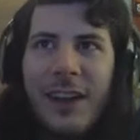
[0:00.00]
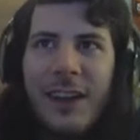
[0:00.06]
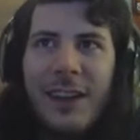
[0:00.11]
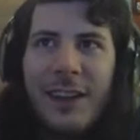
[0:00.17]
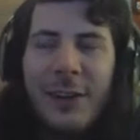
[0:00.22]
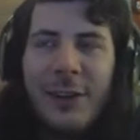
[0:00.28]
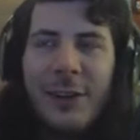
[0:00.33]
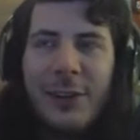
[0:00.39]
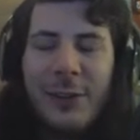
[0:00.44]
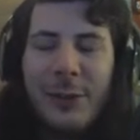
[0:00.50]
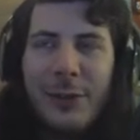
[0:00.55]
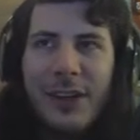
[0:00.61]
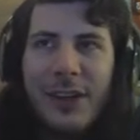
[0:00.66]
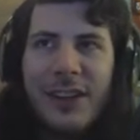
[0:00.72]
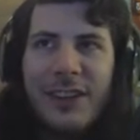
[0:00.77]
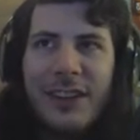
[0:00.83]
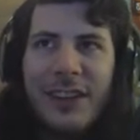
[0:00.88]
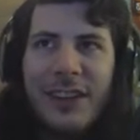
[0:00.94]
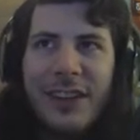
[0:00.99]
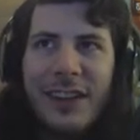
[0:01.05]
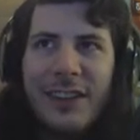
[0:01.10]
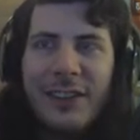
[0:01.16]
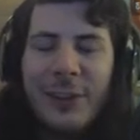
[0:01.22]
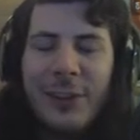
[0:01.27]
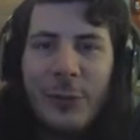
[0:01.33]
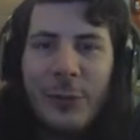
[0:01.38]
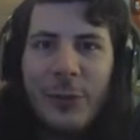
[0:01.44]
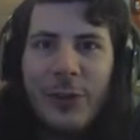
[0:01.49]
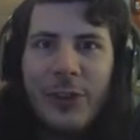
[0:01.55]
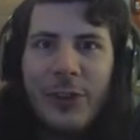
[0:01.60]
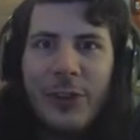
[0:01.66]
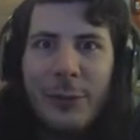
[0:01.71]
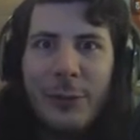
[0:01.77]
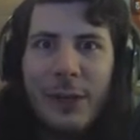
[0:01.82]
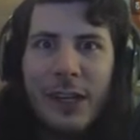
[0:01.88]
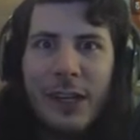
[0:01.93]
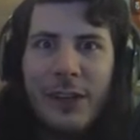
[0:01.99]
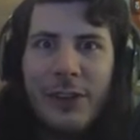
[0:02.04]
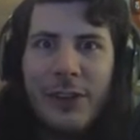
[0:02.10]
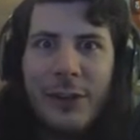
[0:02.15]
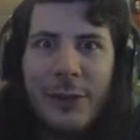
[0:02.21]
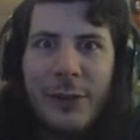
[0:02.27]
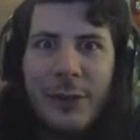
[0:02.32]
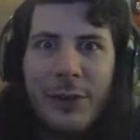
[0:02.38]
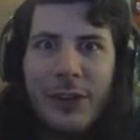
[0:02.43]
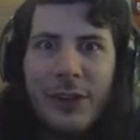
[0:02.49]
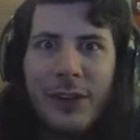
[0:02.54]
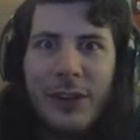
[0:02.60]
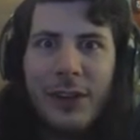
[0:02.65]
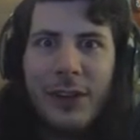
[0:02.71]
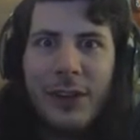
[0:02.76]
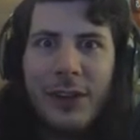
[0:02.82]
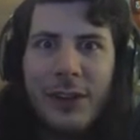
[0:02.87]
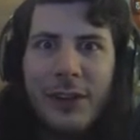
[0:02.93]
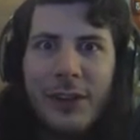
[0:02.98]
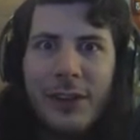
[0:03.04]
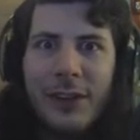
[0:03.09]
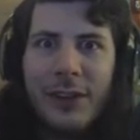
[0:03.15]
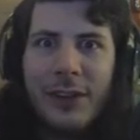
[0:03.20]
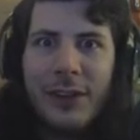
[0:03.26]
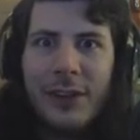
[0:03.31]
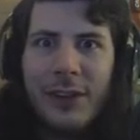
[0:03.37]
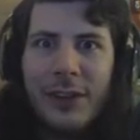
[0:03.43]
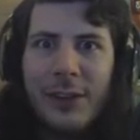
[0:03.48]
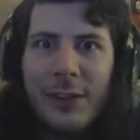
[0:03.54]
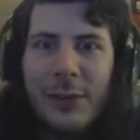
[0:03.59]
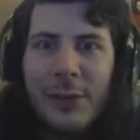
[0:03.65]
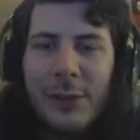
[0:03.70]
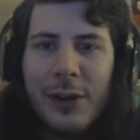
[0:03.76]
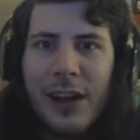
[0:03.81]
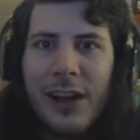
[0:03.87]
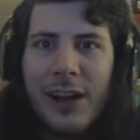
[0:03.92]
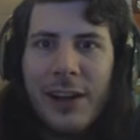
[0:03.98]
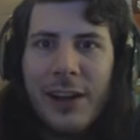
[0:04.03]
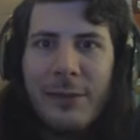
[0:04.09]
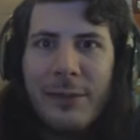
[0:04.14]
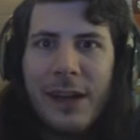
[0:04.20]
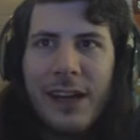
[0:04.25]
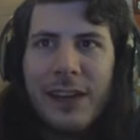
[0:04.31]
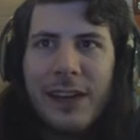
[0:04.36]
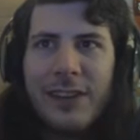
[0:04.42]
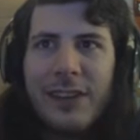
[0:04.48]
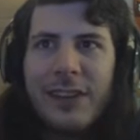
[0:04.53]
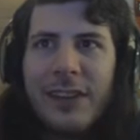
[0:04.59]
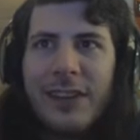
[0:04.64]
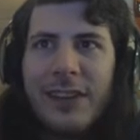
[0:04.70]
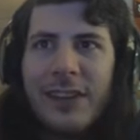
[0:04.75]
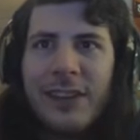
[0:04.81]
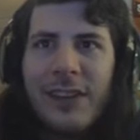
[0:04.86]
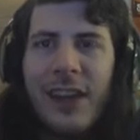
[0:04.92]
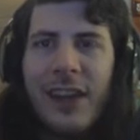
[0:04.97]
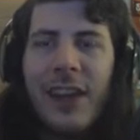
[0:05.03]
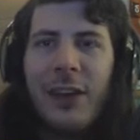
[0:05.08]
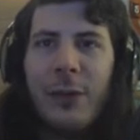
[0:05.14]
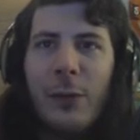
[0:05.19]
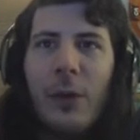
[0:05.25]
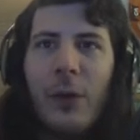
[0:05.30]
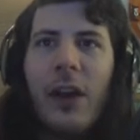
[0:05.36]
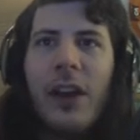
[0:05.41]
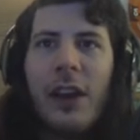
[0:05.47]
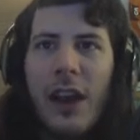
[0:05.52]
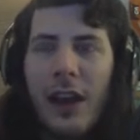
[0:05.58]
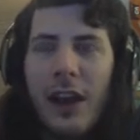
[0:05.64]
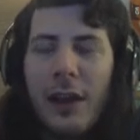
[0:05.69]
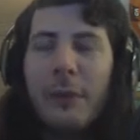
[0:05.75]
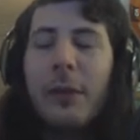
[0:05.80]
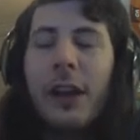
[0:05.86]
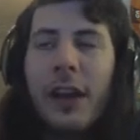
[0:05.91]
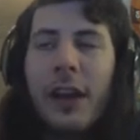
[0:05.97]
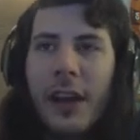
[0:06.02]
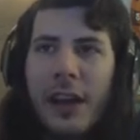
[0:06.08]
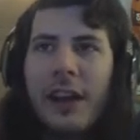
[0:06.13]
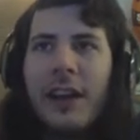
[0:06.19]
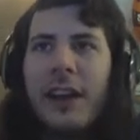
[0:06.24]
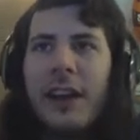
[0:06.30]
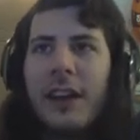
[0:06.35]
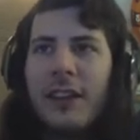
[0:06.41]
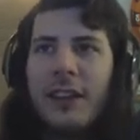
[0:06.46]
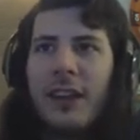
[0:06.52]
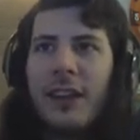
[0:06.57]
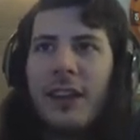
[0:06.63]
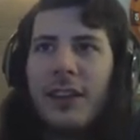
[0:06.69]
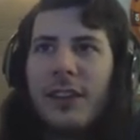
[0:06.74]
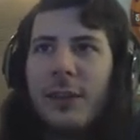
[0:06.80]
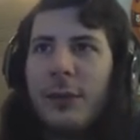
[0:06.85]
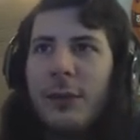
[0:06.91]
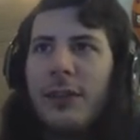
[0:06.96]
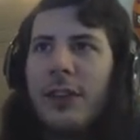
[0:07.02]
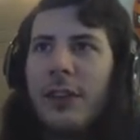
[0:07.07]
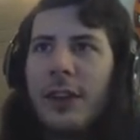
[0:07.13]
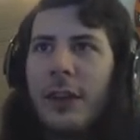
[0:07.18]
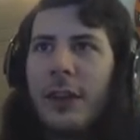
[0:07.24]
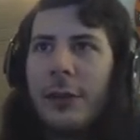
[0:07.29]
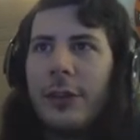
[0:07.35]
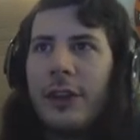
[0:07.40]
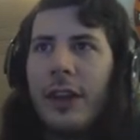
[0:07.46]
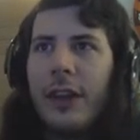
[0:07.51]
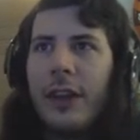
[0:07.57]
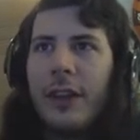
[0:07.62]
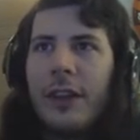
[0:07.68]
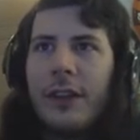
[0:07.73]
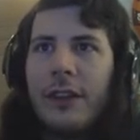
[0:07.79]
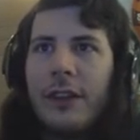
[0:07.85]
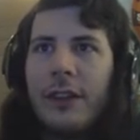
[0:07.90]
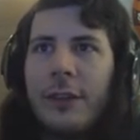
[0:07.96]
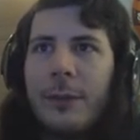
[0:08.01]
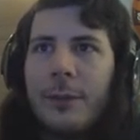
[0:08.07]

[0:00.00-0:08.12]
There's a reason they sold so many of those Nintendo Guide magazines and whatnot. But in any case, let us see what's on the other side of this.